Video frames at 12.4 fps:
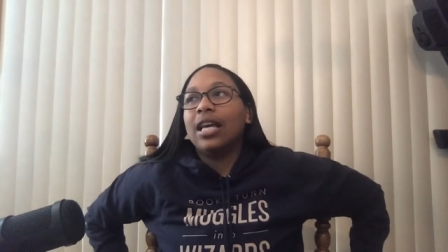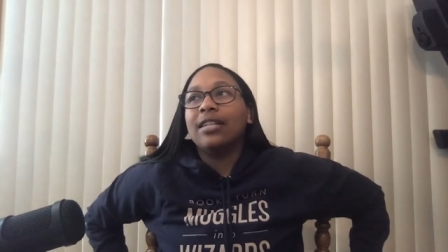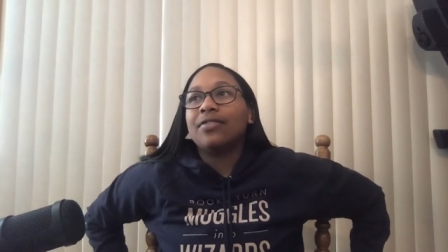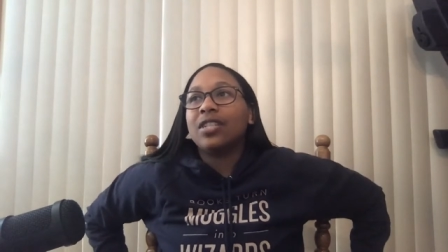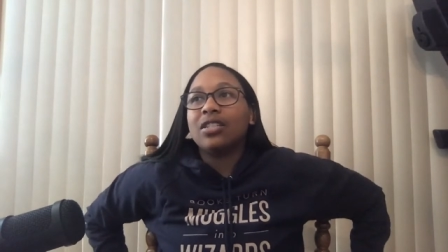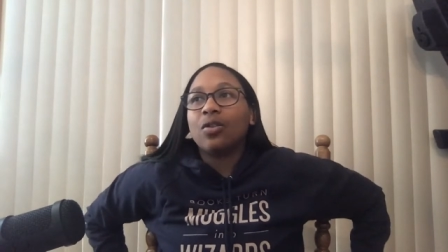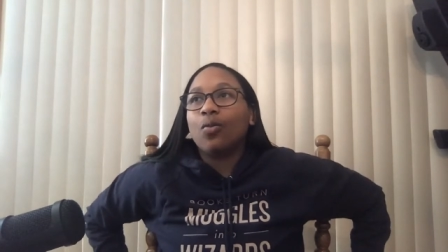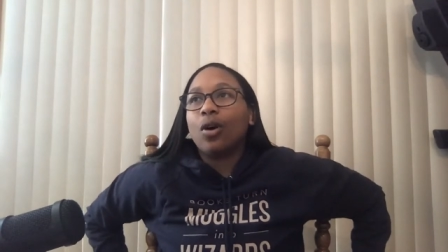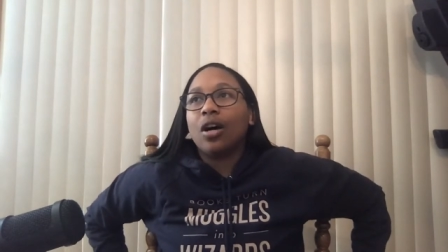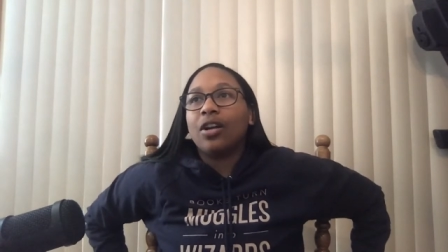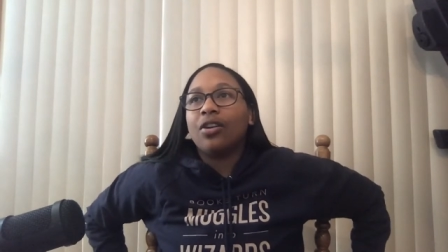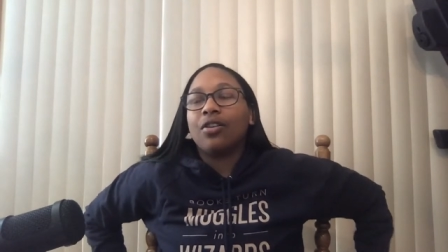end of season
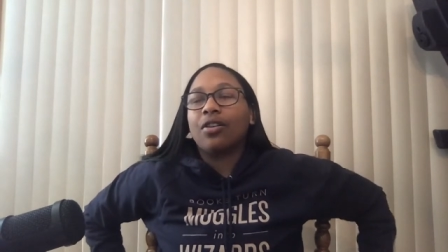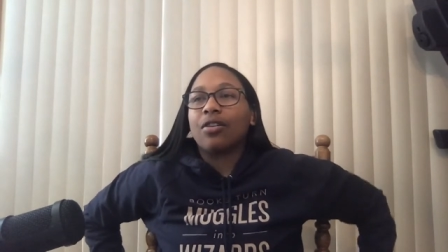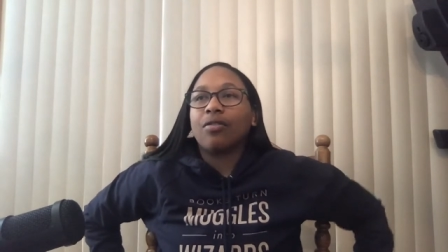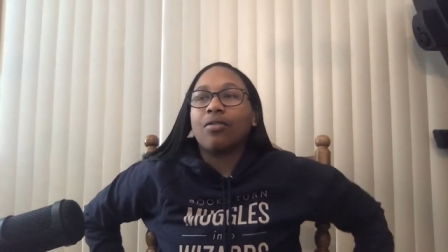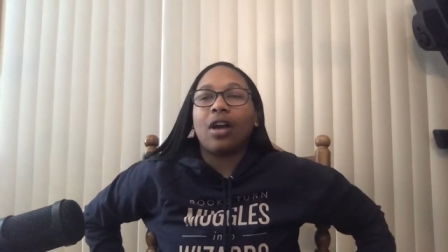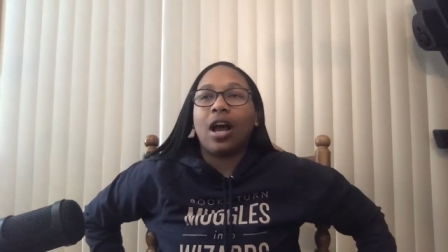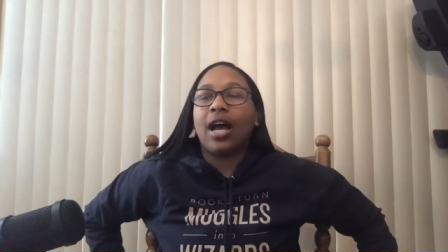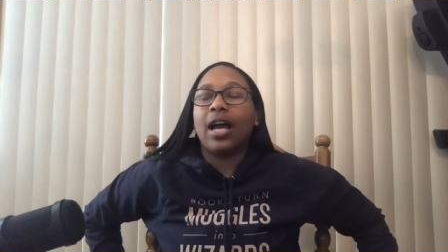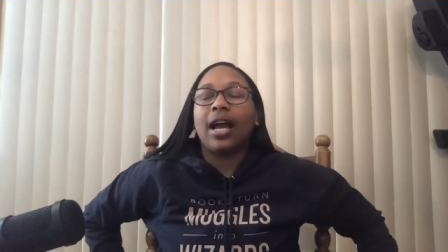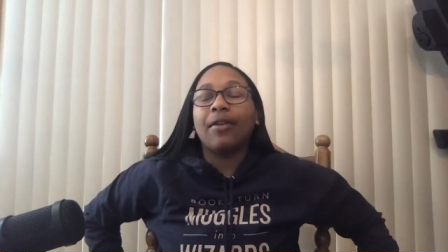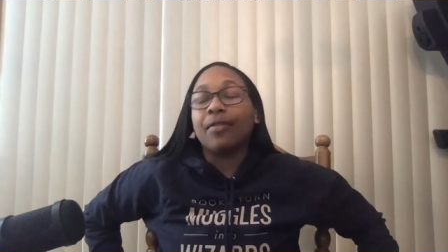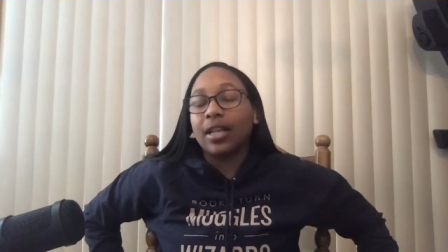one or
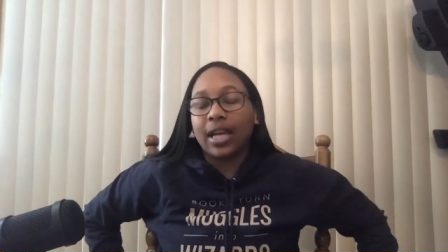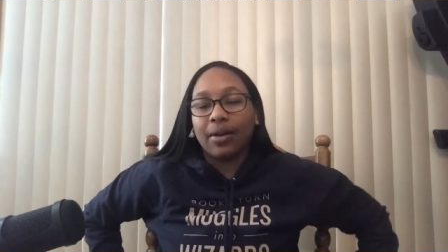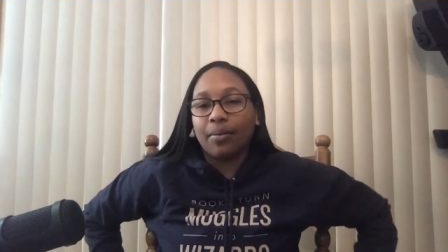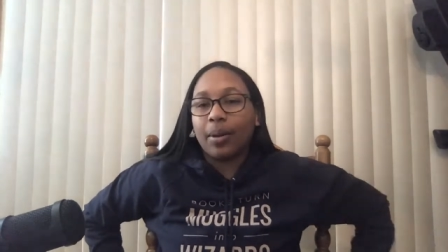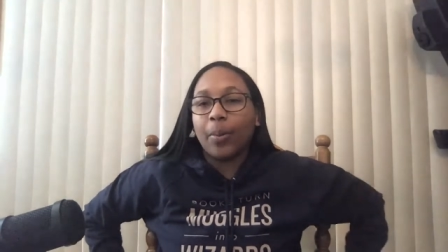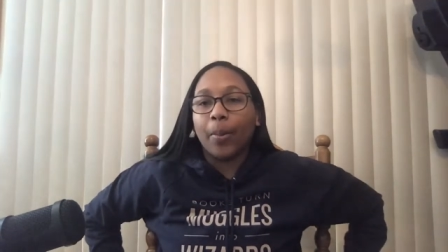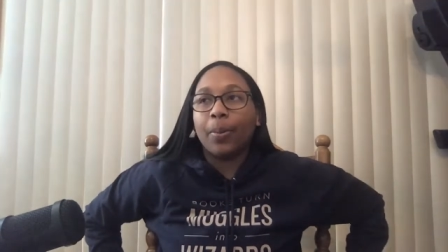I, I really can't remember,